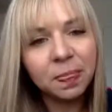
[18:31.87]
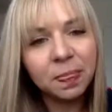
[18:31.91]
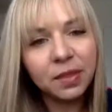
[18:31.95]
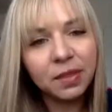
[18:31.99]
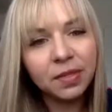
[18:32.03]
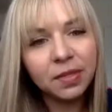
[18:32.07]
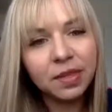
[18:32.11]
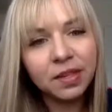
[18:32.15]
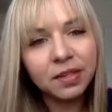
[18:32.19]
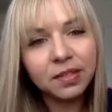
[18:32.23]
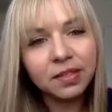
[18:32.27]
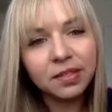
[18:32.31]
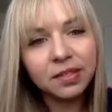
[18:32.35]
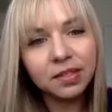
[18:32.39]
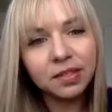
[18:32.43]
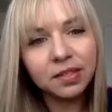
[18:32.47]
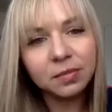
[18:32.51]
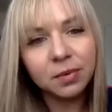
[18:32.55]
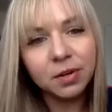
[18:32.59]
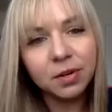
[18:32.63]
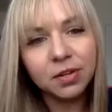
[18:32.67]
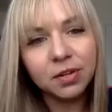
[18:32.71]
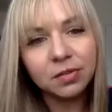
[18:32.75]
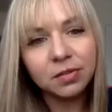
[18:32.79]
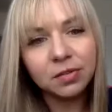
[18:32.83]
this is
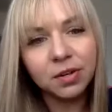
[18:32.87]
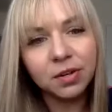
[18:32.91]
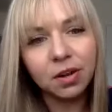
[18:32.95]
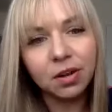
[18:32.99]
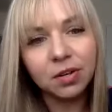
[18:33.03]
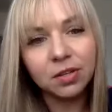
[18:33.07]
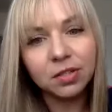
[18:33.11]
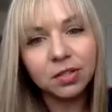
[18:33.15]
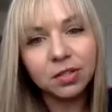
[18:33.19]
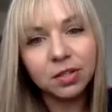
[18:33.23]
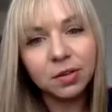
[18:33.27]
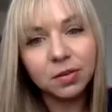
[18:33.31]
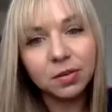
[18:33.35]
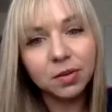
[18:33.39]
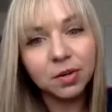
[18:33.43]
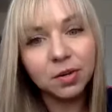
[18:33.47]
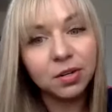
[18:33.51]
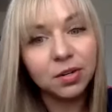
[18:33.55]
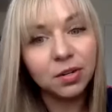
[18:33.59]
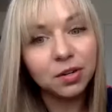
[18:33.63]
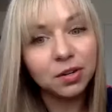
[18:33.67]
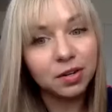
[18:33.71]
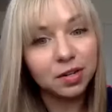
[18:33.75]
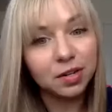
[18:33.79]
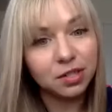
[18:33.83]
where you could also
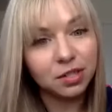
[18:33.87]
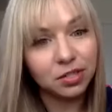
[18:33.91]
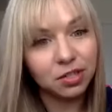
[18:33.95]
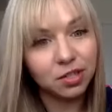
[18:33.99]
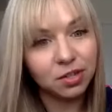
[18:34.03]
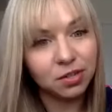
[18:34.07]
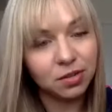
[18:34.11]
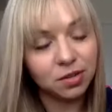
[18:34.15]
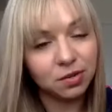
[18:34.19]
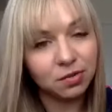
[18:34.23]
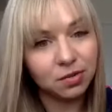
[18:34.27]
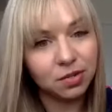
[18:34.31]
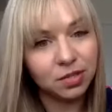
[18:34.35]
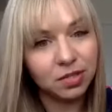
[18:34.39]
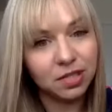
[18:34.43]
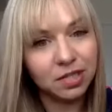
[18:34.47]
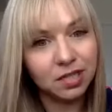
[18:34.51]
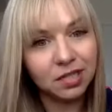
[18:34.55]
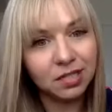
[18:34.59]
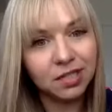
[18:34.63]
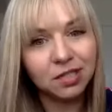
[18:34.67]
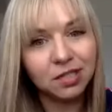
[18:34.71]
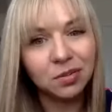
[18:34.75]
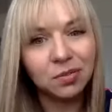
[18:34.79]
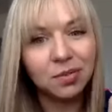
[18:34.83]
nourish those
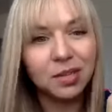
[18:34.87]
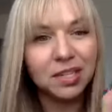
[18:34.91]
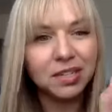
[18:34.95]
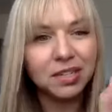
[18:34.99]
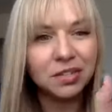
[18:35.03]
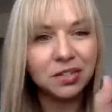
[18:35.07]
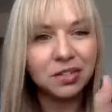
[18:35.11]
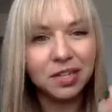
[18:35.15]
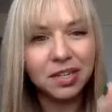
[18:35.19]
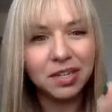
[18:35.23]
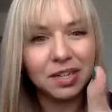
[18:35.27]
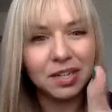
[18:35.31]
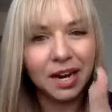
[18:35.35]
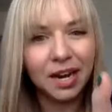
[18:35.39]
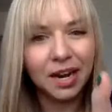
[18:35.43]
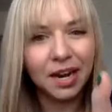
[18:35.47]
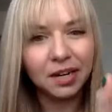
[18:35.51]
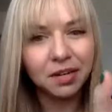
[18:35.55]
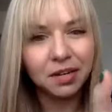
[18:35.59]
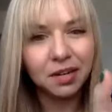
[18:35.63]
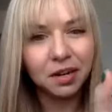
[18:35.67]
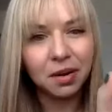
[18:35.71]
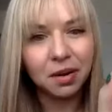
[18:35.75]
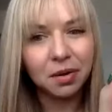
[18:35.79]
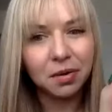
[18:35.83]
seeds. So these are going to kind
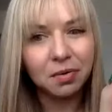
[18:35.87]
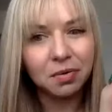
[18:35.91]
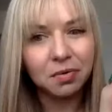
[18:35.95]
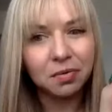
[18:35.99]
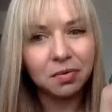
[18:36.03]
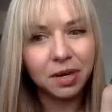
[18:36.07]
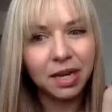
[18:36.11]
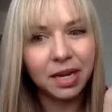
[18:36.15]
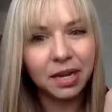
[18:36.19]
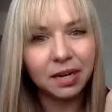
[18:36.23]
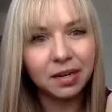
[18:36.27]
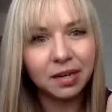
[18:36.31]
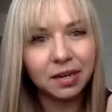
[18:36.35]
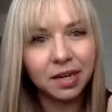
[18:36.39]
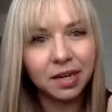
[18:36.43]
of go hand in